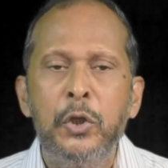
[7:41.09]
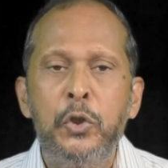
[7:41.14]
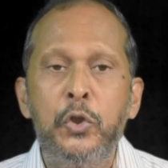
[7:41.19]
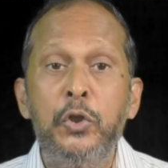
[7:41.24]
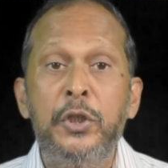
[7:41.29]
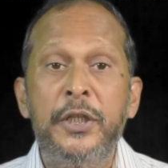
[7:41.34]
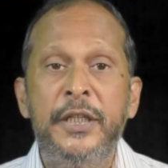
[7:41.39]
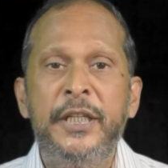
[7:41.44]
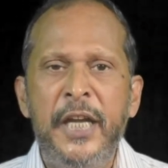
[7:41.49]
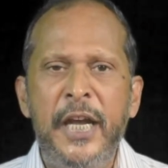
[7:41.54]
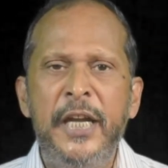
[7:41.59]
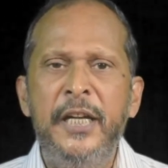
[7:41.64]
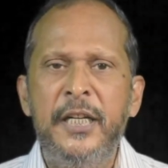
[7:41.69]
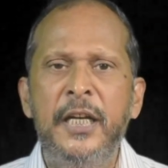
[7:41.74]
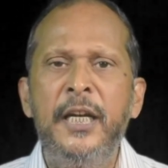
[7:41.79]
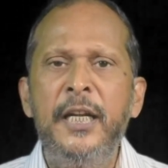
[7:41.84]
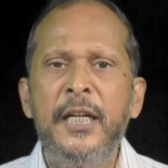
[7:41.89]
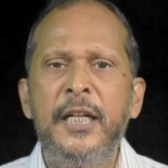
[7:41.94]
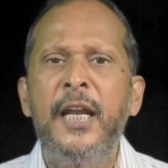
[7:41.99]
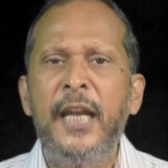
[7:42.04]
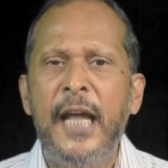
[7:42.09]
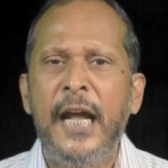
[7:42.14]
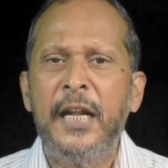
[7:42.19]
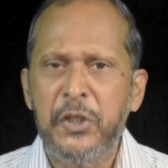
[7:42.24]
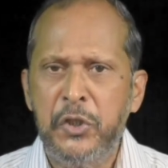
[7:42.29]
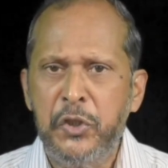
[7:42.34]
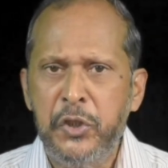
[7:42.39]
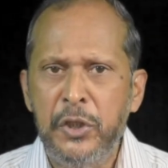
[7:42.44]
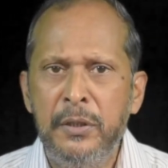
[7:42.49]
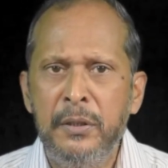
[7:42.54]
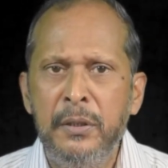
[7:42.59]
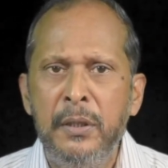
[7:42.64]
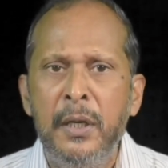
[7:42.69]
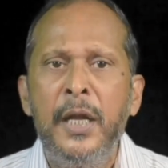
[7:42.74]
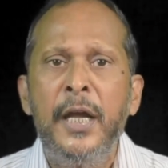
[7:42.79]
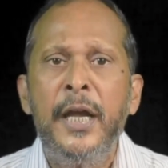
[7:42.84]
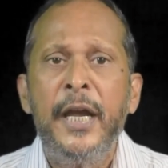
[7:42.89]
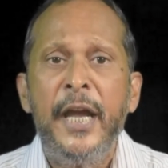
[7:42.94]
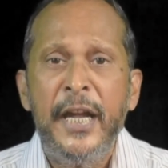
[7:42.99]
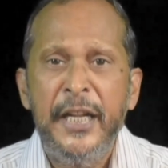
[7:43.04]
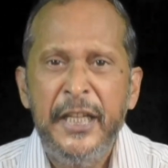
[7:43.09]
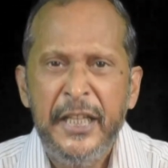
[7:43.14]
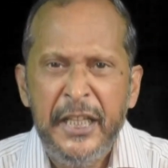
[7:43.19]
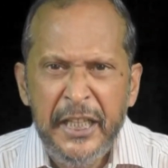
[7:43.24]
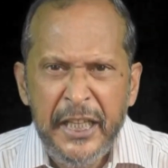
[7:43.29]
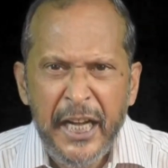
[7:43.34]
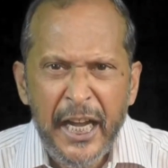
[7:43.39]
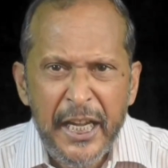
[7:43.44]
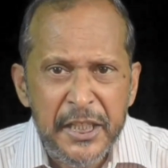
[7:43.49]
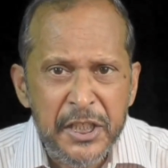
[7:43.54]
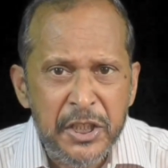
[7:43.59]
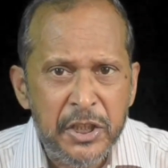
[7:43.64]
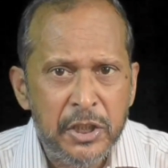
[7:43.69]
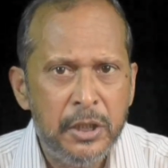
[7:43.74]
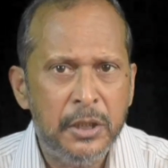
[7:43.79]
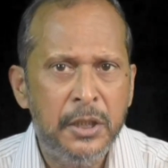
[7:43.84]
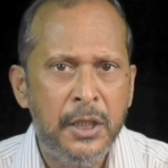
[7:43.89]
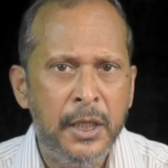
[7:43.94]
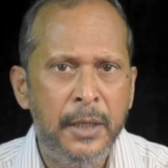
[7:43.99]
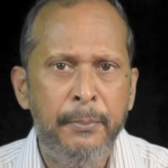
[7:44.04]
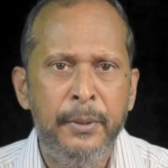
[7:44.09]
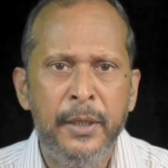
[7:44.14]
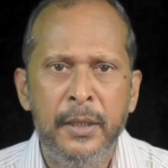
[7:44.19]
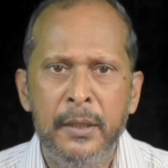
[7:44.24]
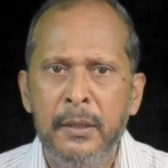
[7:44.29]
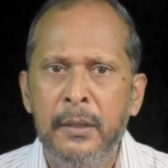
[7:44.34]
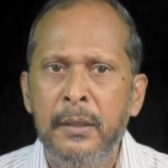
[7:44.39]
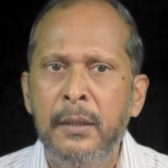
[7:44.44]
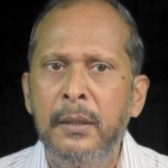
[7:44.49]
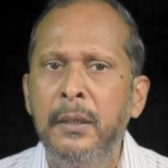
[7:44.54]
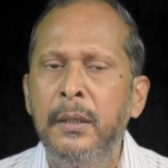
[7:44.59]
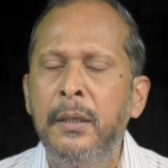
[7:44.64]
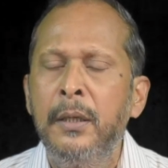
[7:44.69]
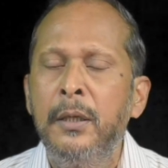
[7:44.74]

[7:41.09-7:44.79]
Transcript: to take legal action against the criminal